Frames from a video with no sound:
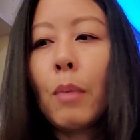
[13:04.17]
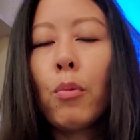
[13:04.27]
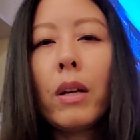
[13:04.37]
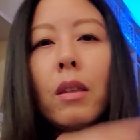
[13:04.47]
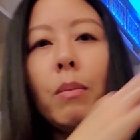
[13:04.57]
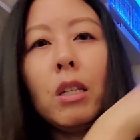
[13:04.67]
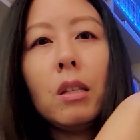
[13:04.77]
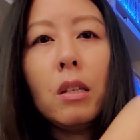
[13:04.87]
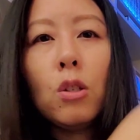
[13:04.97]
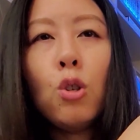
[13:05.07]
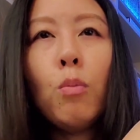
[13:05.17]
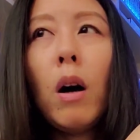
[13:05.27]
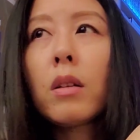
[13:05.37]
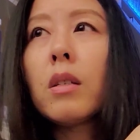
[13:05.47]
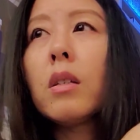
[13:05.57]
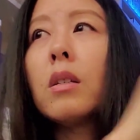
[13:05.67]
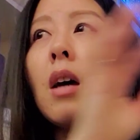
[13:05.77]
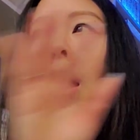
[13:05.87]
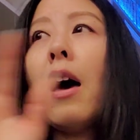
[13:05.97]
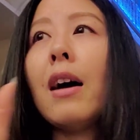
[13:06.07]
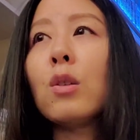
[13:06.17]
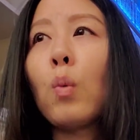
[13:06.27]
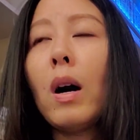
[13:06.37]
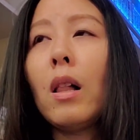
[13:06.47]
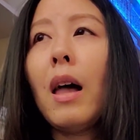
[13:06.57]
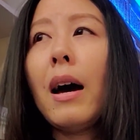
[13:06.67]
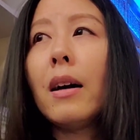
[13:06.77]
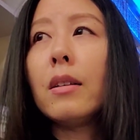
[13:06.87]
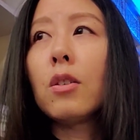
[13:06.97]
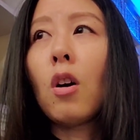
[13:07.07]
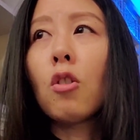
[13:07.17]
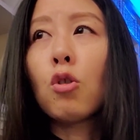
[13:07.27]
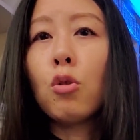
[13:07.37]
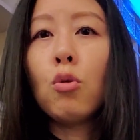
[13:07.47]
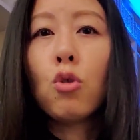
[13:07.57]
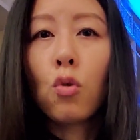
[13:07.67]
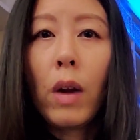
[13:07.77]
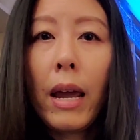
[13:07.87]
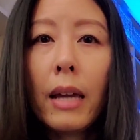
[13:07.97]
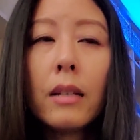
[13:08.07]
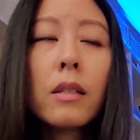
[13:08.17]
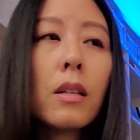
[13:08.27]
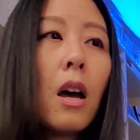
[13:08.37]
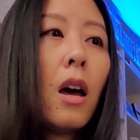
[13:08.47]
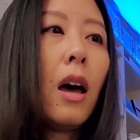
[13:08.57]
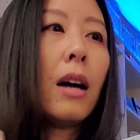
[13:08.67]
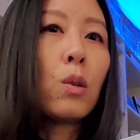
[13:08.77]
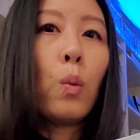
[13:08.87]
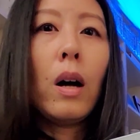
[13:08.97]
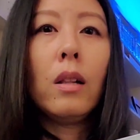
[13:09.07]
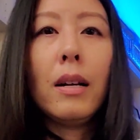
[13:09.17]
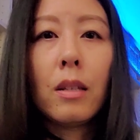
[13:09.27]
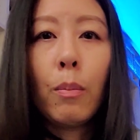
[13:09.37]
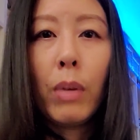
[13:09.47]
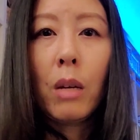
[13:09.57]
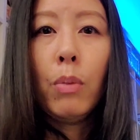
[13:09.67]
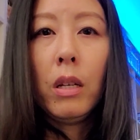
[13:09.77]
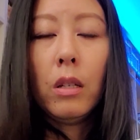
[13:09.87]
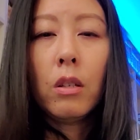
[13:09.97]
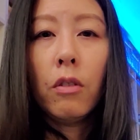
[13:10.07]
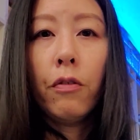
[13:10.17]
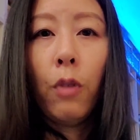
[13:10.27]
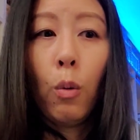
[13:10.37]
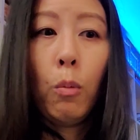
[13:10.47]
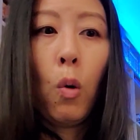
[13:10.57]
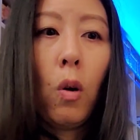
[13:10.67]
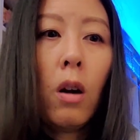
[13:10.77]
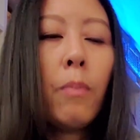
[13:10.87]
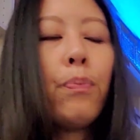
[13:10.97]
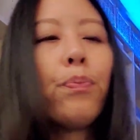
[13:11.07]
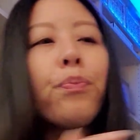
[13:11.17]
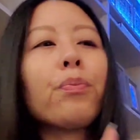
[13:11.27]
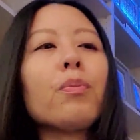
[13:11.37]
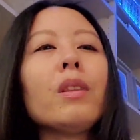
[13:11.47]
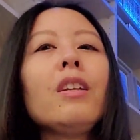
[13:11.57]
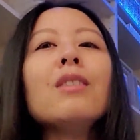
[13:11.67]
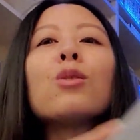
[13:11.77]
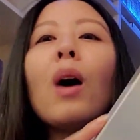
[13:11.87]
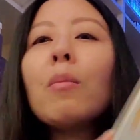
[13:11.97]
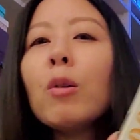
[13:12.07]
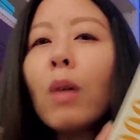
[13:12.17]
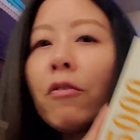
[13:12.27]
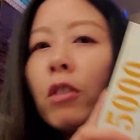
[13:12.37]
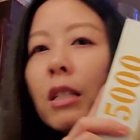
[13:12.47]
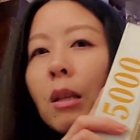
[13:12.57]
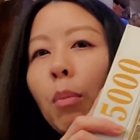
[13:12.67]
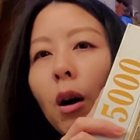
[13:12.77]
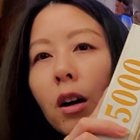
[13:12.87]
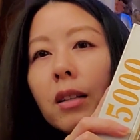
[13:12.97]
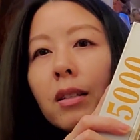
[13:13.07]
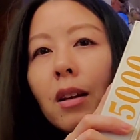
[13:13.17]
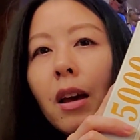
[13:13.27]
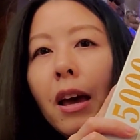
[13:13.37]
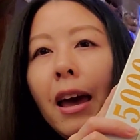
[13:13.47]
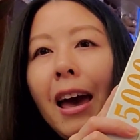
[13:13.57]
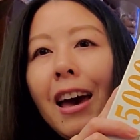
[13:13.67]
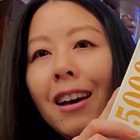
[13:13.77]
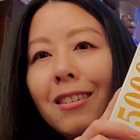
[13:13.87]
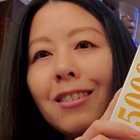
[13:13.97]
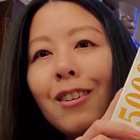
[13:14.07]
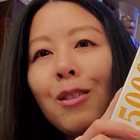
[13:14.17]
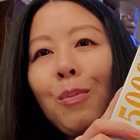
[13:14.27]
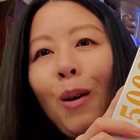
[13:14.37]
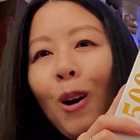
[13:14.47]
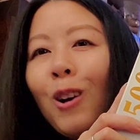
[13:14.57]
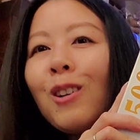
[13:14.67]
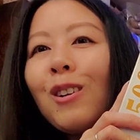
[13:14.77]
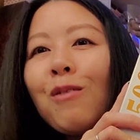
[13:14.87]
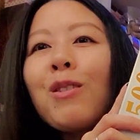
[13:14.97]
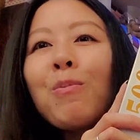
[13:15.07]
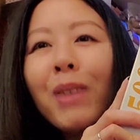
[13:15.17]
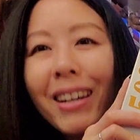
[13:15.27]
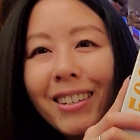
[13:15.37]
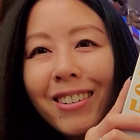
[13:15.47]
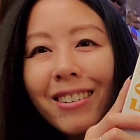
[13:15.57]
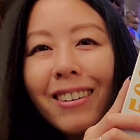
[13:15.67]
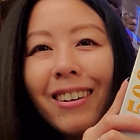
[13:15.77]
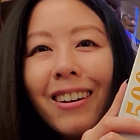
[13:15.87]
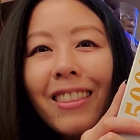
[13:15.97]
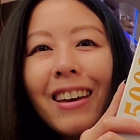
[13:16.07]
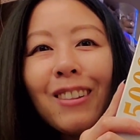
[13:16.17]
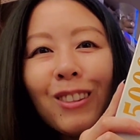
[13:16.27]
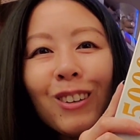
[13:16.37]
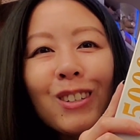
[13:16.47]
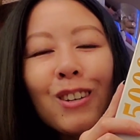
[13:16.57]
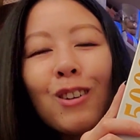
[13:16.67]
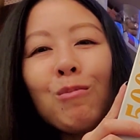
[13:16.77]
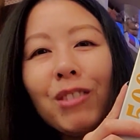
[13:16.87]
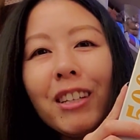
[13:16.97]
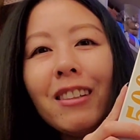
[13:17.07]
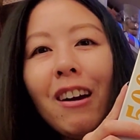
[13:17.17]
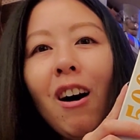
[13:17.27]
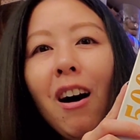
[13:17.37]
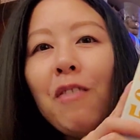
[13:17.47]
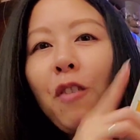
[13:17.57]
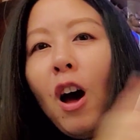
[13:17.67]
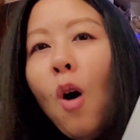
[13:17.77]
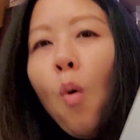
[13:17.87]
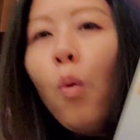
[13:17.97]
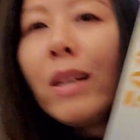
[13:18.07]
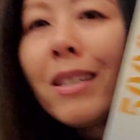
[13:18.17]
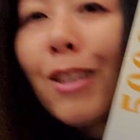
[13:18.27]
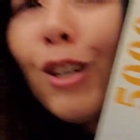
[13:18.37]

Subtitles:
separate them into these two boxes, as well as our two trays, as well as a big piece of foam core. So hubby referenced the box, and the part of the picture that looked completely off was